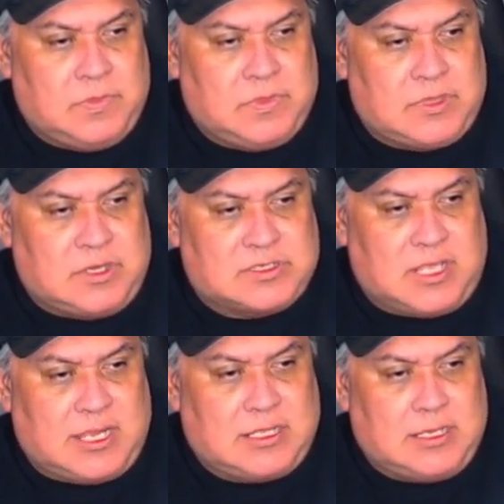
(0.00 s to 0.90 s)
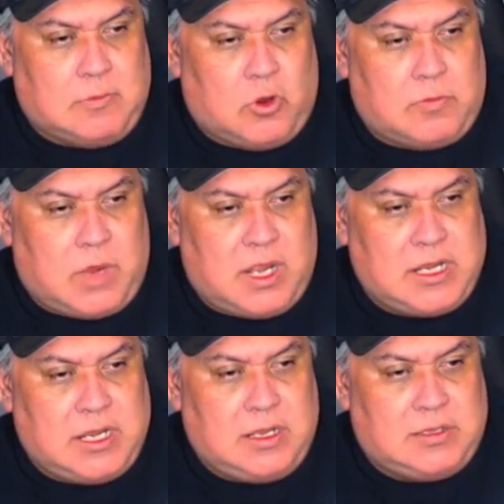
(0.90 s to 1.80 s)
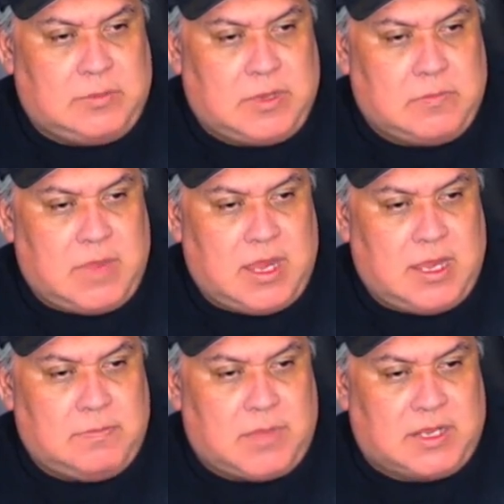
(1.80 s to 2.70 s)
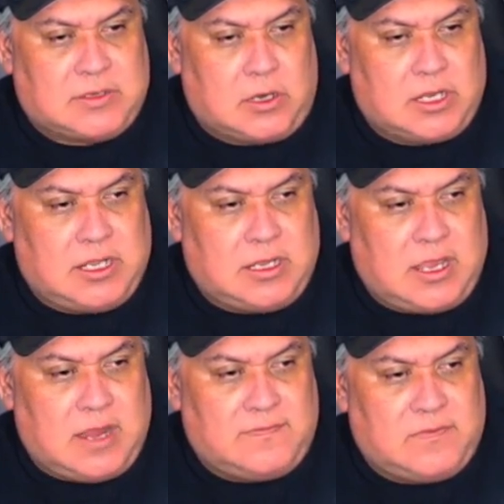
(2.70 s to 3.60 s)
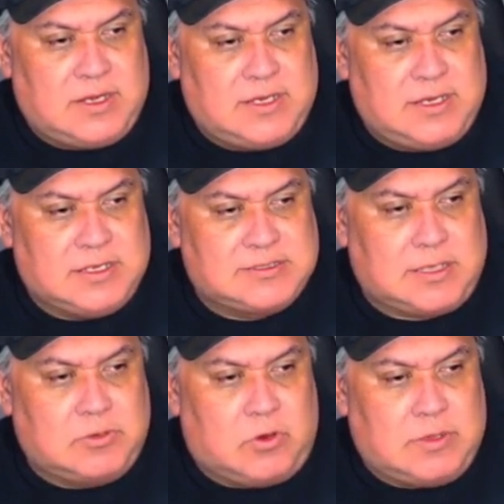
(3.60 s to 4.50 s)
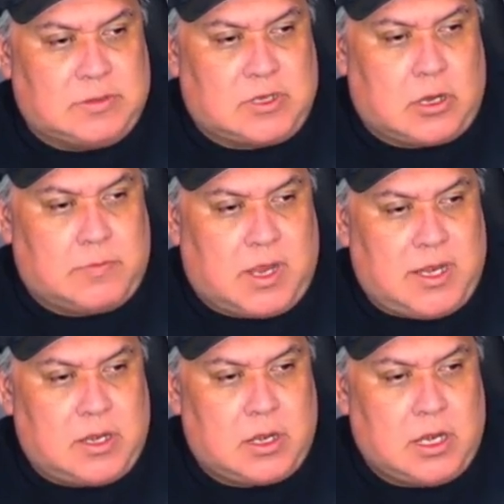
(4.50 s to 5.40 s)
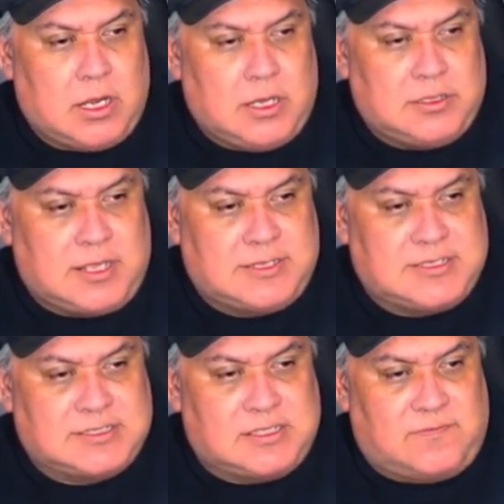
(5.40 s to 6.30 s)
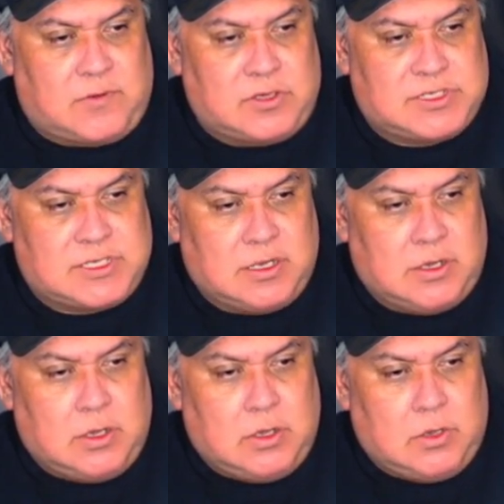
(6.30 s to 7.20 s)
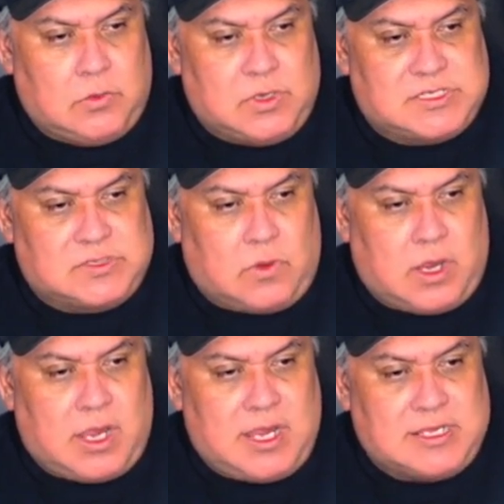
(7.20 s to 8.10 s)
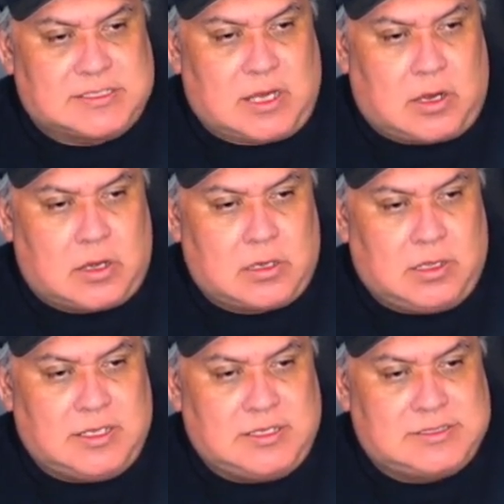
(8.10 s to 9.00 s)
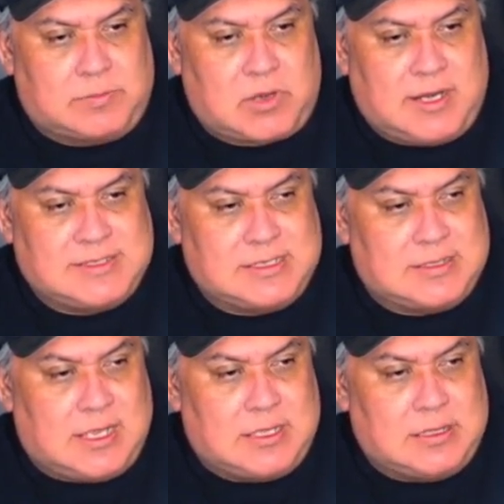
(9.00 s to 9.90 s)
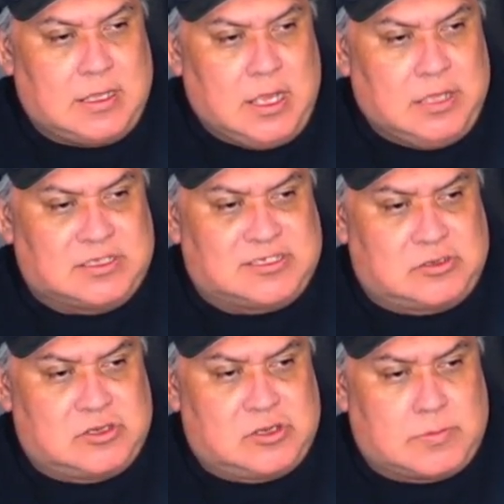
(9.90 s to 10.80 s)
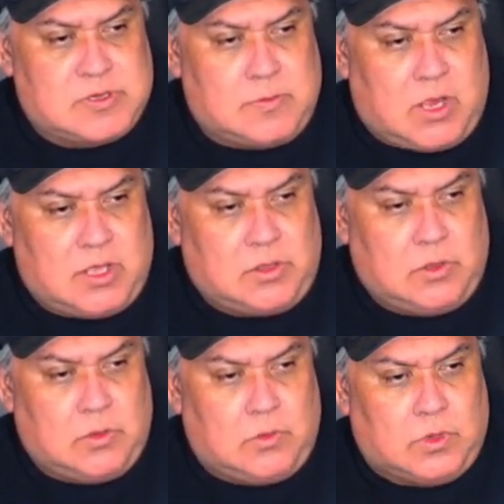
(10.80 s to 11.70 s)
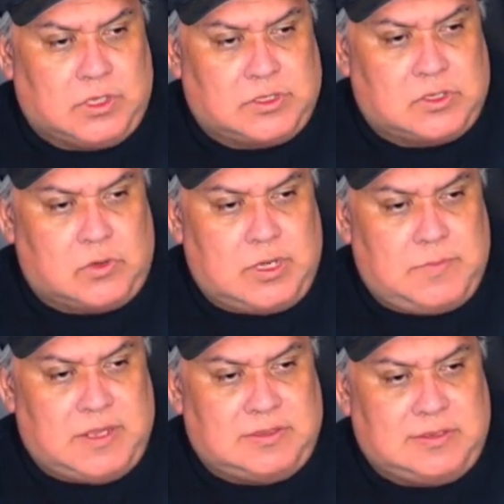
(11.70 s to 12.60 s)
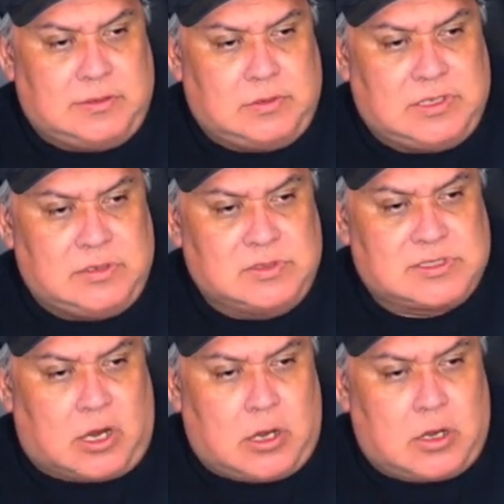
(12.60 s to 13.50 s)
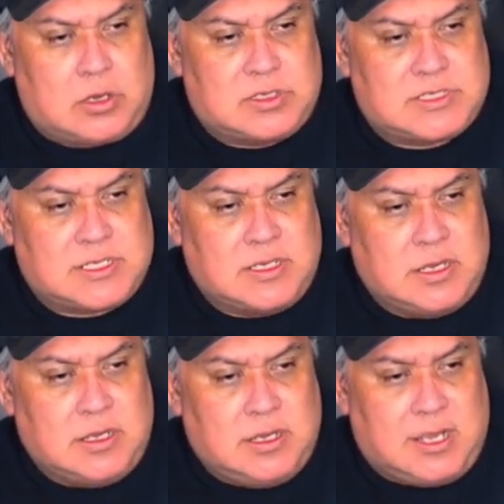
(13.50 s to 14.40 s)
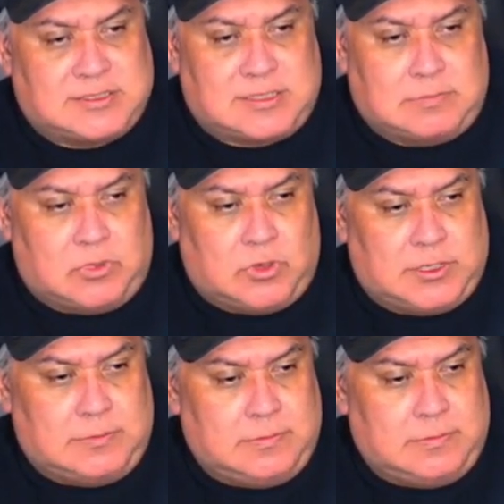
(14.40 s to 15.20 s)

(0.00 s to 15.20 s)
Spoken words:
There's likely more money to be made by targeting every subsequent car buyer, not just the first, which is why it's hardly surprising that the subscription model would creep into used cars at some point.